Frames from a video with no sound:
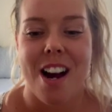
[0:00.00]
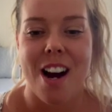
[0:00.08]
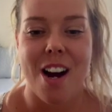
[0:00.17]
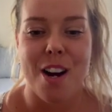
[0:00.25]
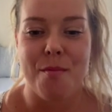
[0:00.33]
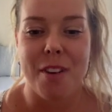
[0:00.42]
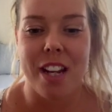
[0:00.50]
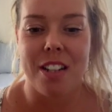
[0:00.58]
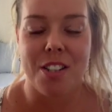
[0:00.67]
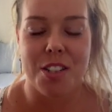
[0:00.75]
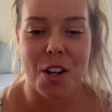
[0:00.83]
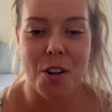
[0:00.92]
And
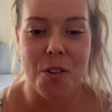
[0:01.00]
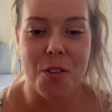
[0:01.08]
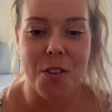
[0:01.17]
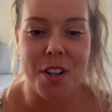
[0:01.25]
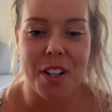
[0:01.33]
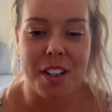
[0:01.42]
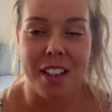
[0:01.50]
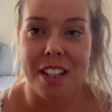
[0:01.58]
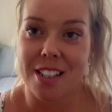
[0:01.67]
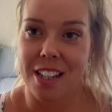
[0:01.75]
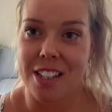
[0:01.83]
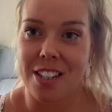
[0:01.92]
so
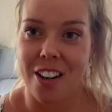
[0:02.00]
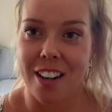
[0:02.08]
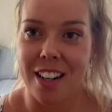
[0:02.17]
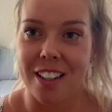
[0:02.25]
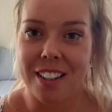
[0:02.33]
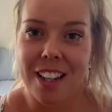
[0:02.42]
let's get started.